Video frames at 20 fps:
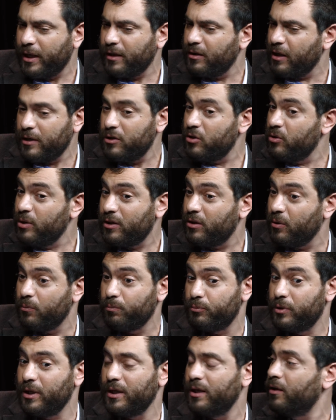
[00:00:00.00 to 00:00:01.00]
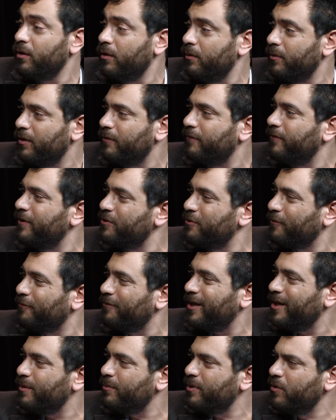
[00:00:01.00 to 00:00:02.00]
and you need to eat and feed your
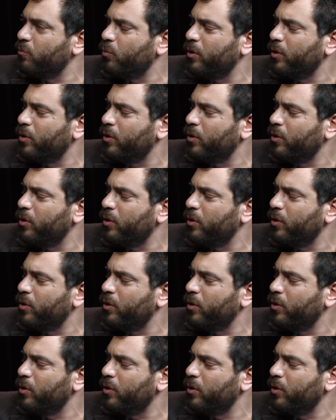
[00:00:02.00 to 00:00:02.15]
family.